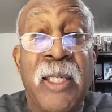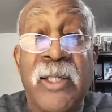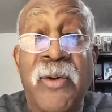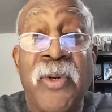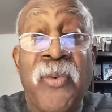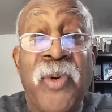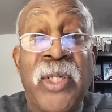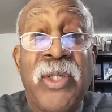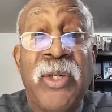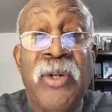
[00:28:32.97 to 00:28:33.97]
It's only
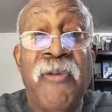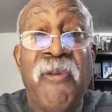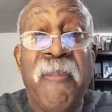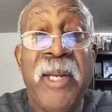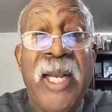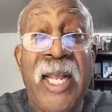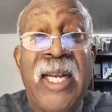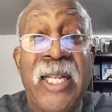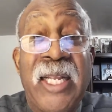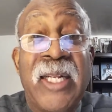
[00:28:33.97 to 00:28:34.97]
what you do for me
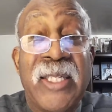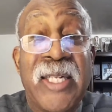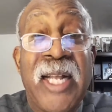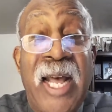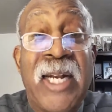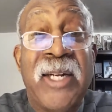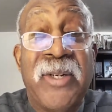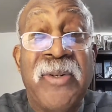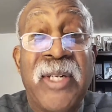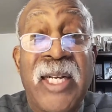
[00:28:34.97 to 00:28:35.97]
lately is the
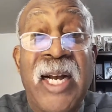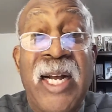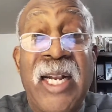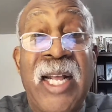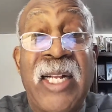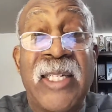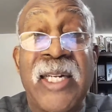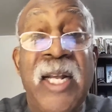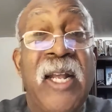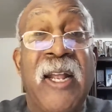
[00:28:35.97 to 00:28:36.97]
attitude that God
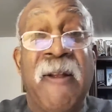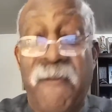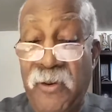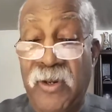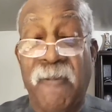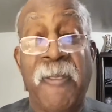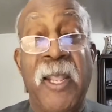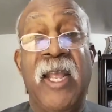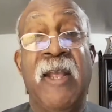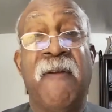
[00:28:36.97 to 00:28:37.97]
has. If look,
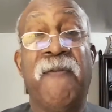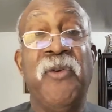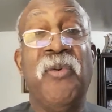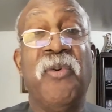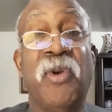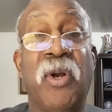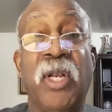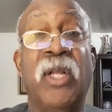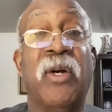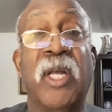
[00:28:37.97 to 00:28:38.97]
if you
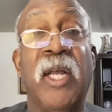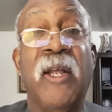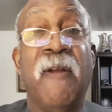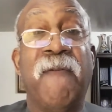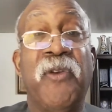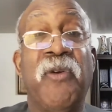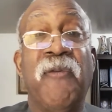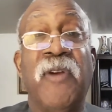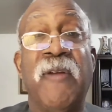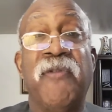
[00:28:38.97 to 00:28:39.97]
look, if
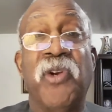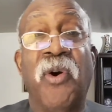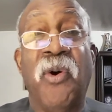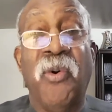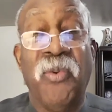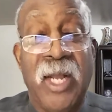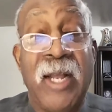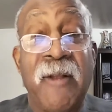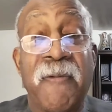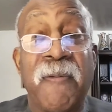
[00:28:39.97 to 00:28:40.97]
you have lived your whole
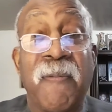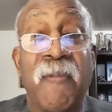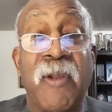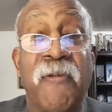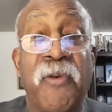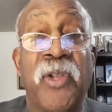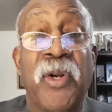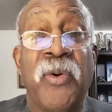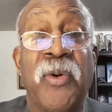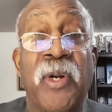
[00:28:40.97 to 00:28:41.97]
life for
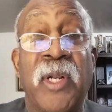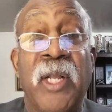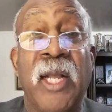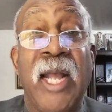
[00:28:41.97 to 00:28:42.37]
the Lord,